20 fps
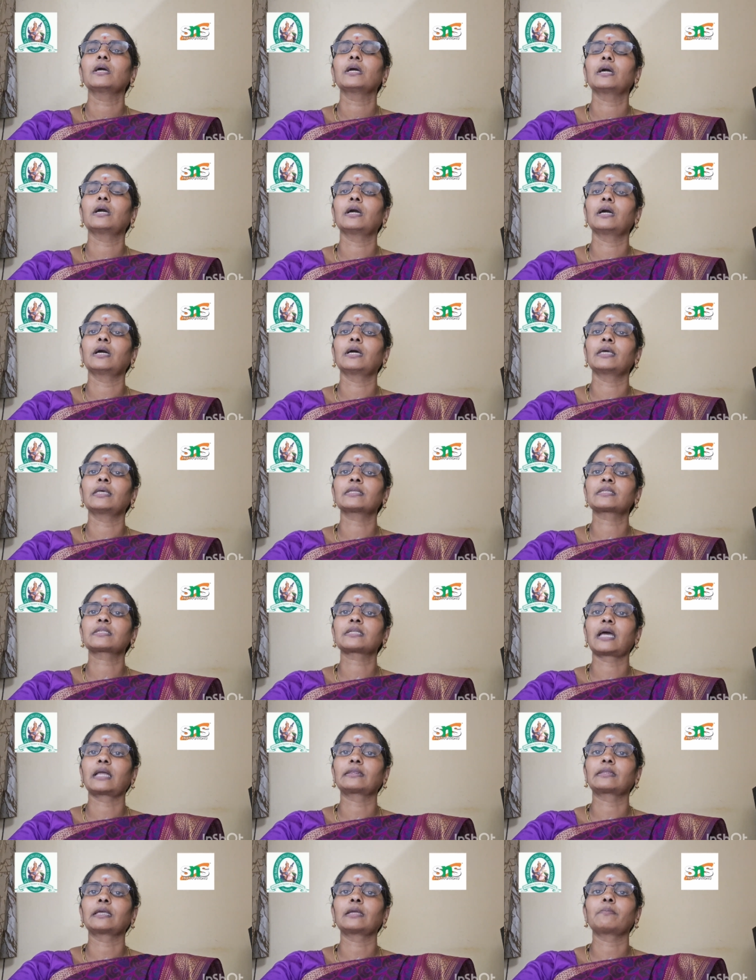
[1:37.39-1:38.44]
is
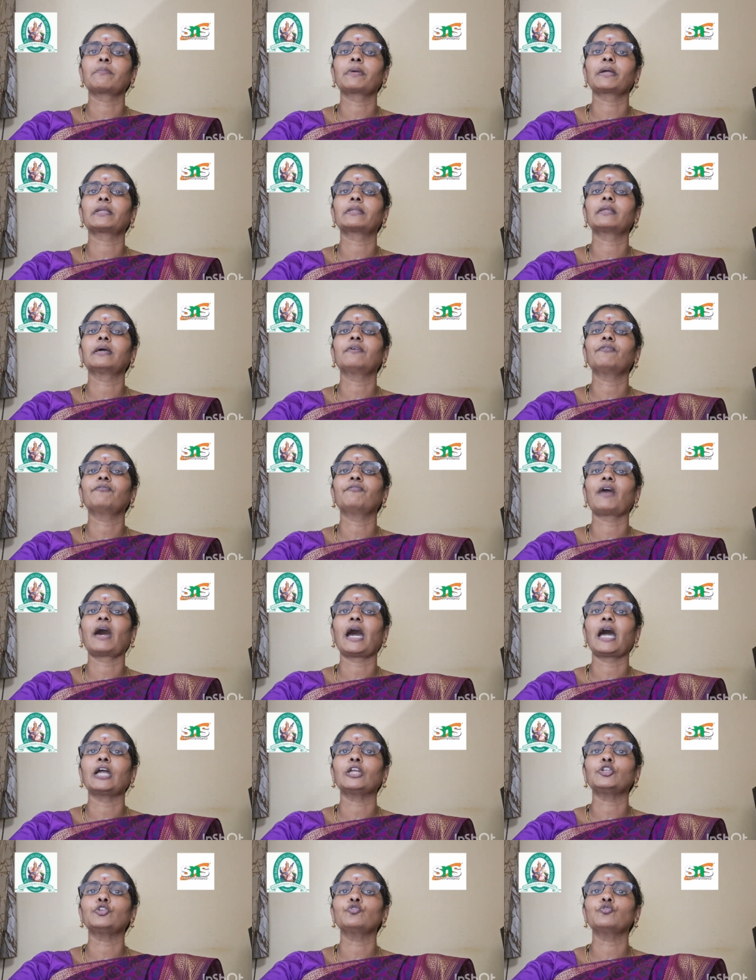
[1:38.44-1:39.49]
nothing but the
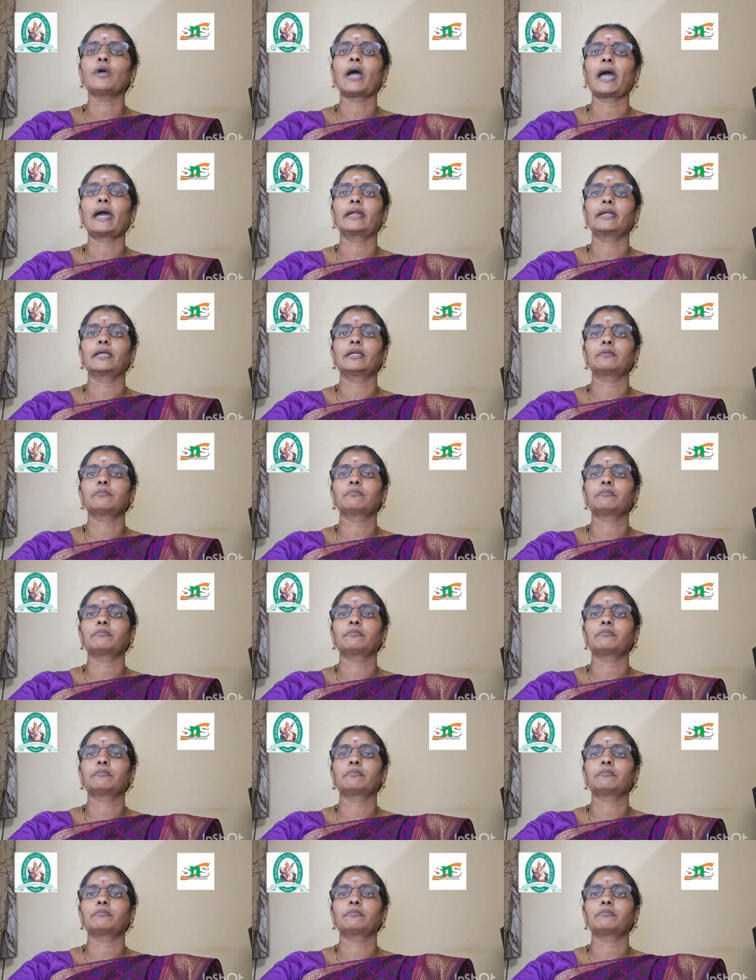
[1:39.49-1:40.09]
value added